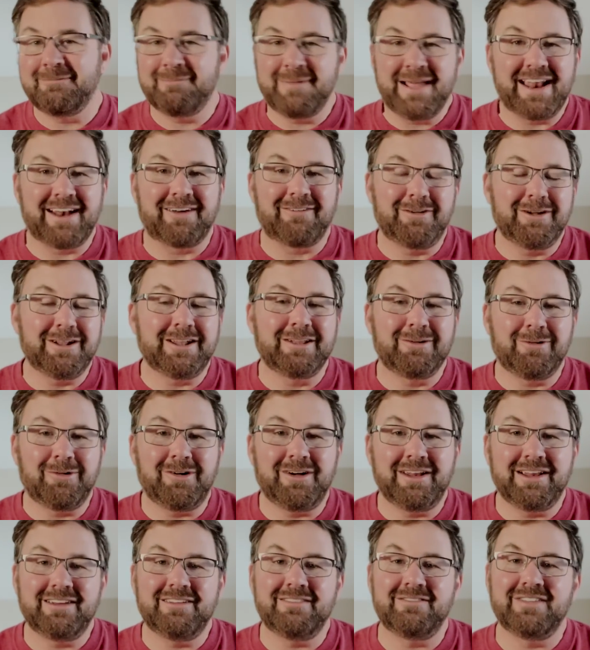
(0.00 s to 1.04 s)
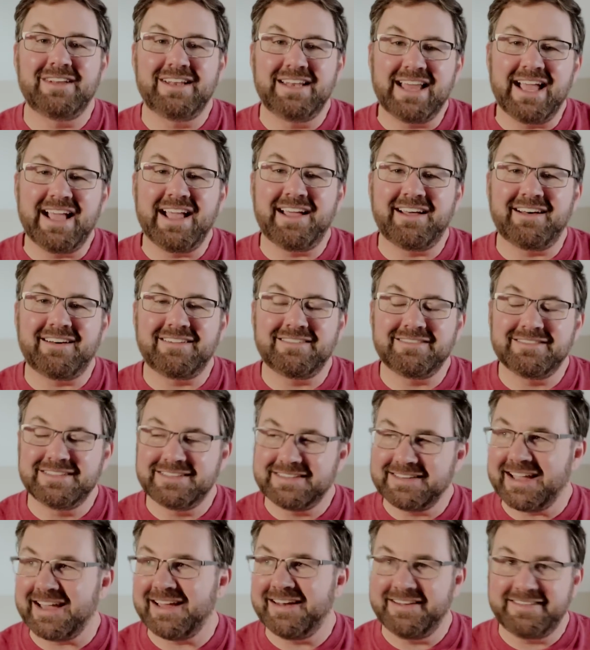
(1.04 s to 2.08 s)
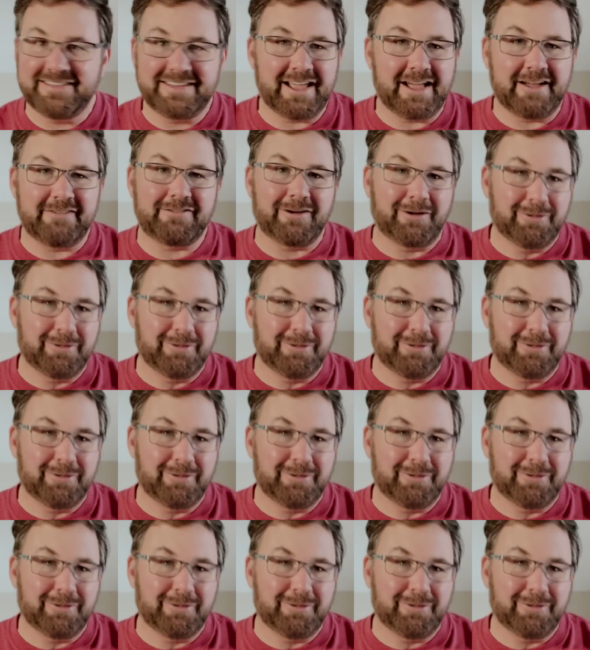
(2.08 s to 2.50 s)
Man, I really wanted it, but now it's kind of tough.